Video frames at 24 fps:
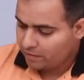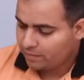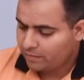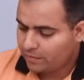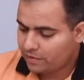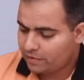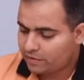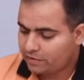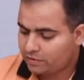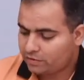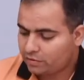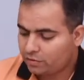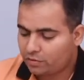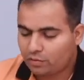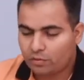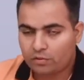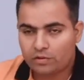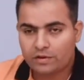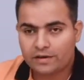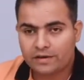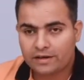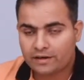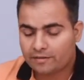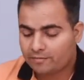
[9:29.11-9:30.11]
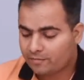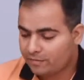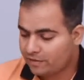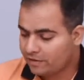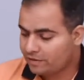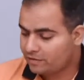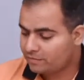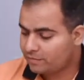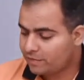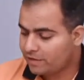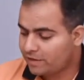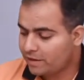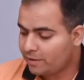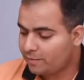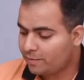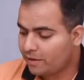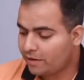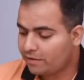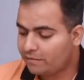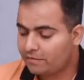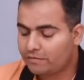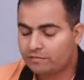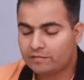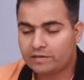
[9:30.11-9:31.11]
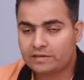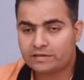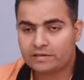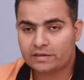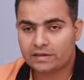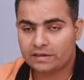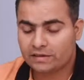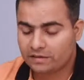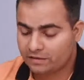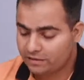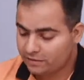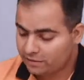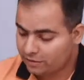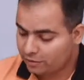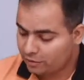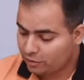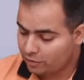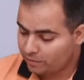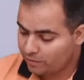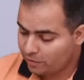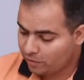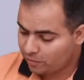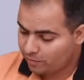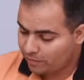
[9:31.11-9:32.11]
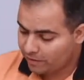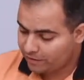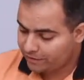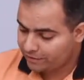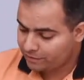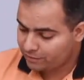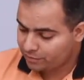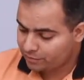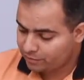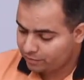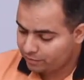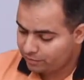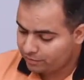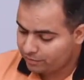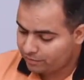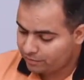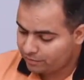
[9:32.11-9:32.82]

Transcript: but this whole term is multiplied with once again z to the power minus 2.